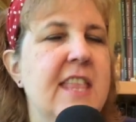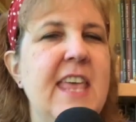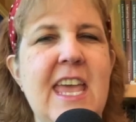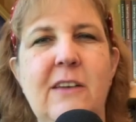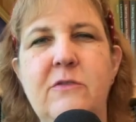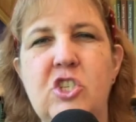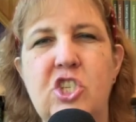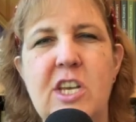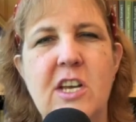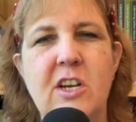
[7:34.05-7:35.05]
they have
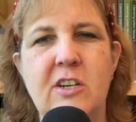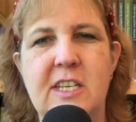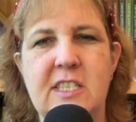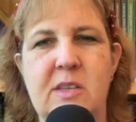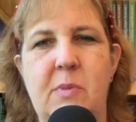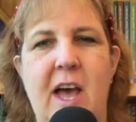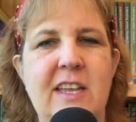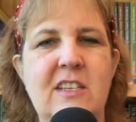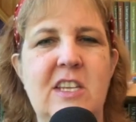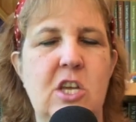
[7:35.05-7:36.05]
cheered as the
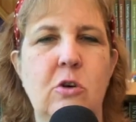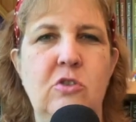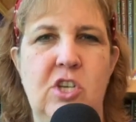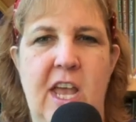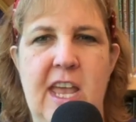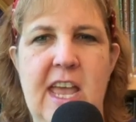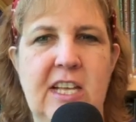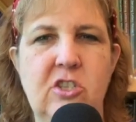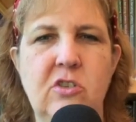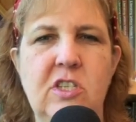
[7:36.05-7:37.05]
Biden DOJ
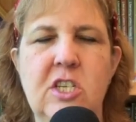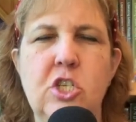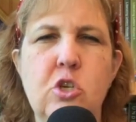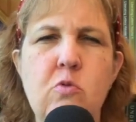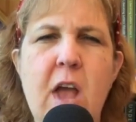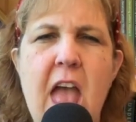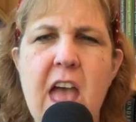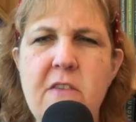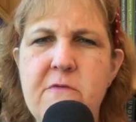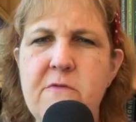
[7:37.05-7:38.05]
has looked into
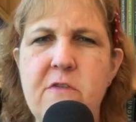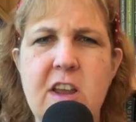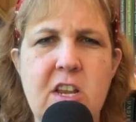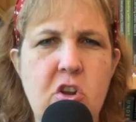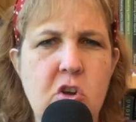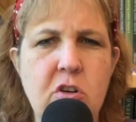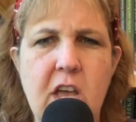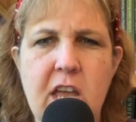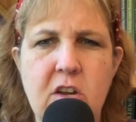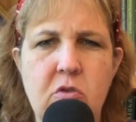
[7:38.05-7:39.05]
every nook
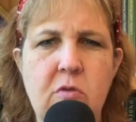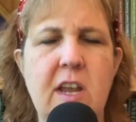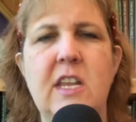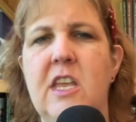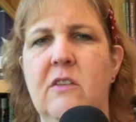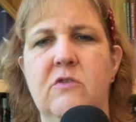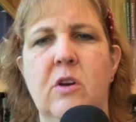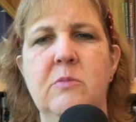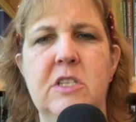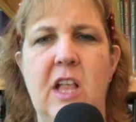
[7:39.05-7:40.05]
and cranny of
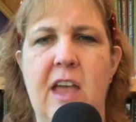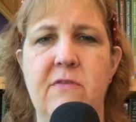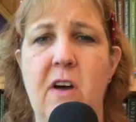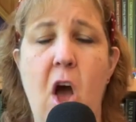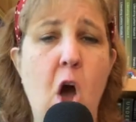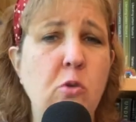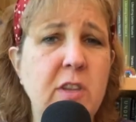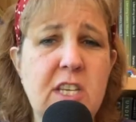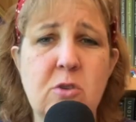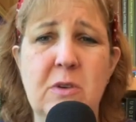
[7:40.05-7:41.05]
Trump's life,
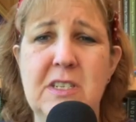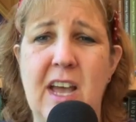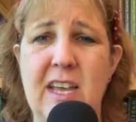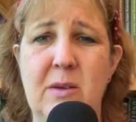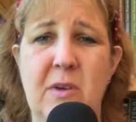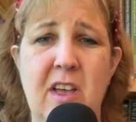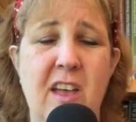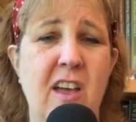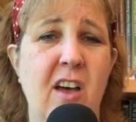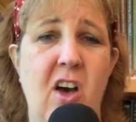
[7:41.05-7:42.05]
only to indict him
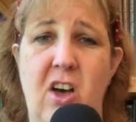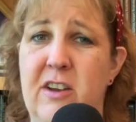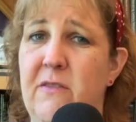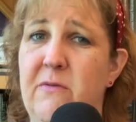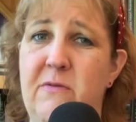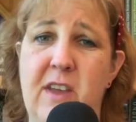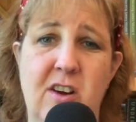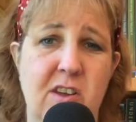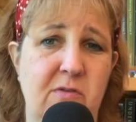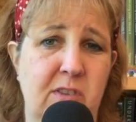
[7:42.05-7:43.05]
on a
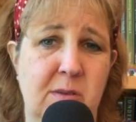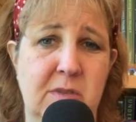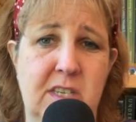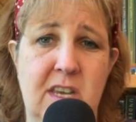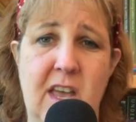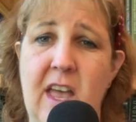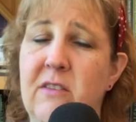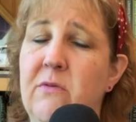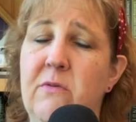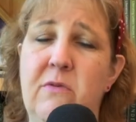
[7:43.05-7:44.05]
very flimsy
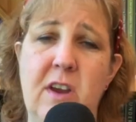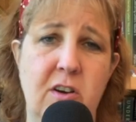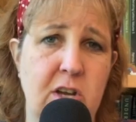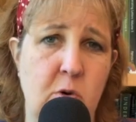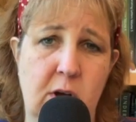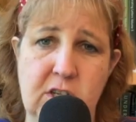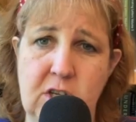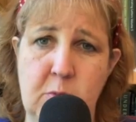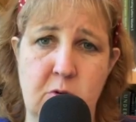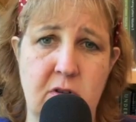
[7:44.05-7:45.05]
and very
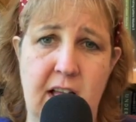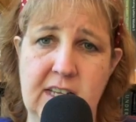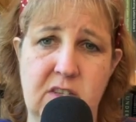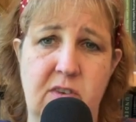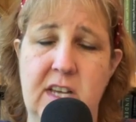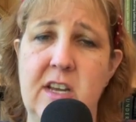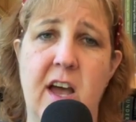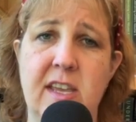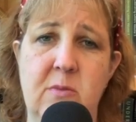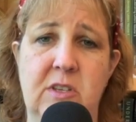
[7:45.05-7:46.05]
questionable classified
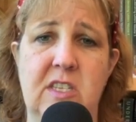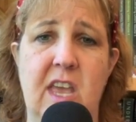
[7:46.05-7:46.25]
documents